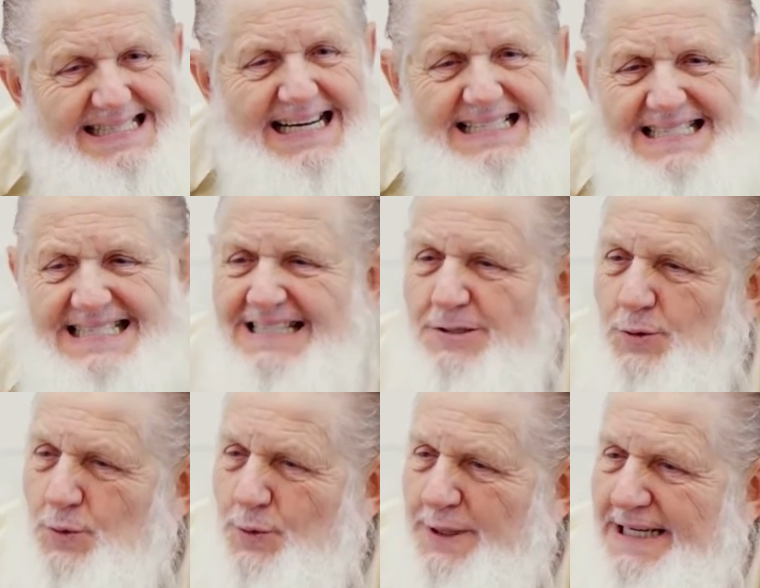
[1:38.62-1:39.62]
doesn't
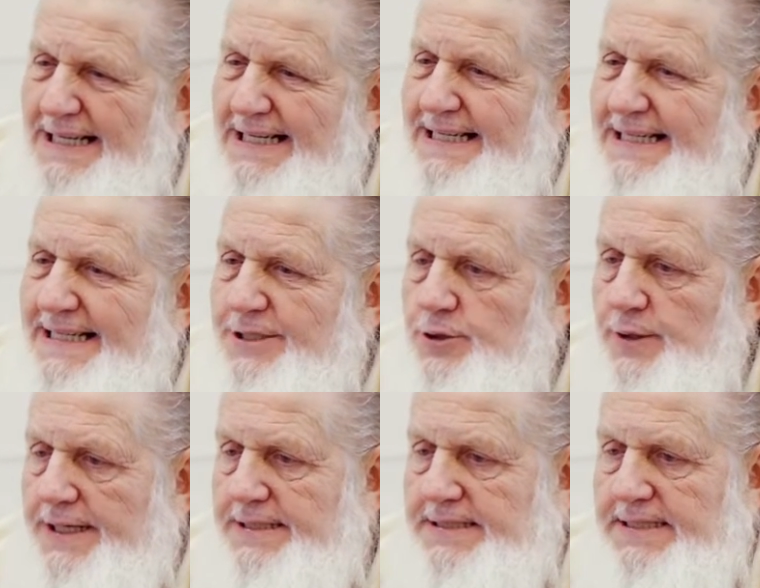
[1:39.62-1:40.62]
really
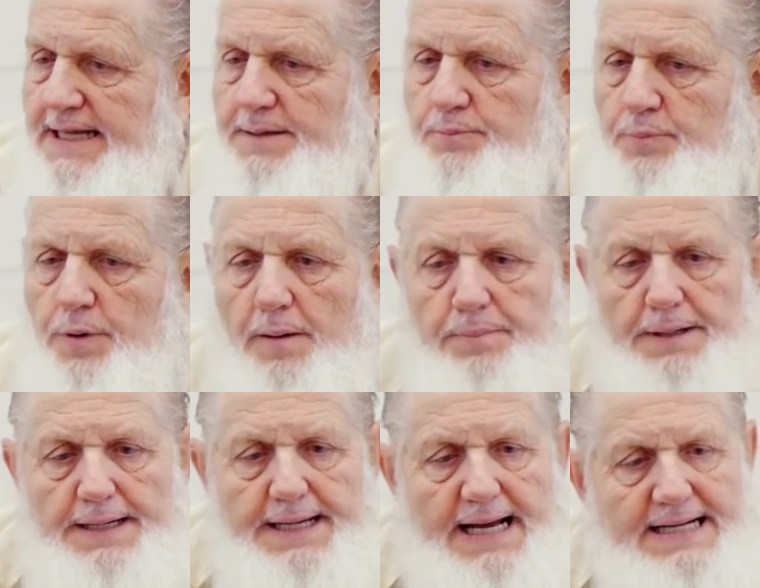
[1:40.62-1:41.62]
translate
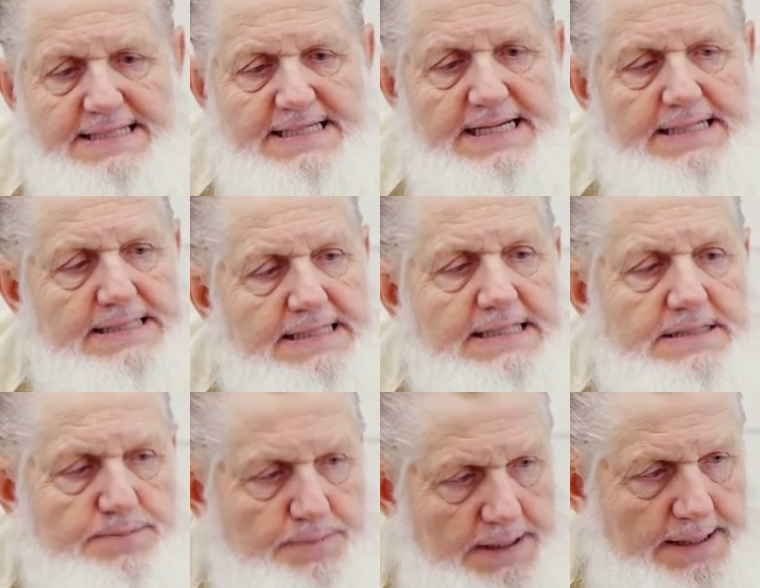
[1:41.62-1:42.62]
properly as a
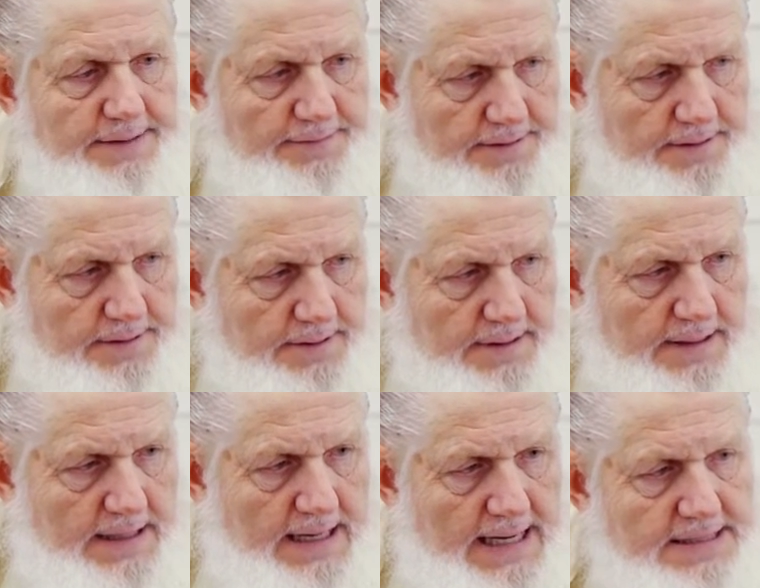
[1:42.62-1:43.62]
disbeliever
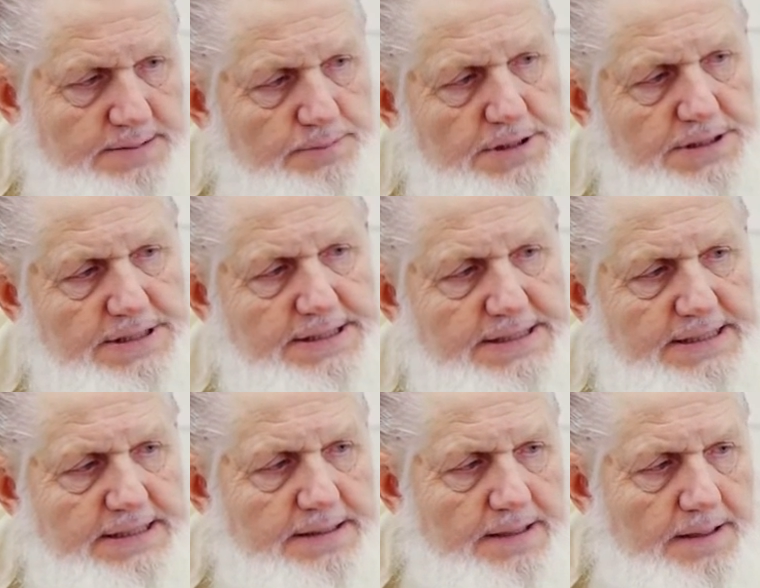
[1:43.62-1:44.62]
as much as
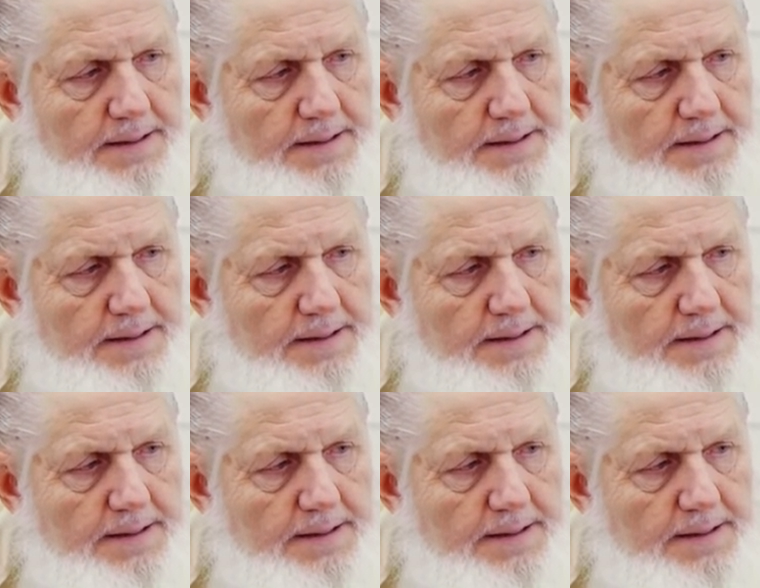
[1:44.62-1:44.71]
it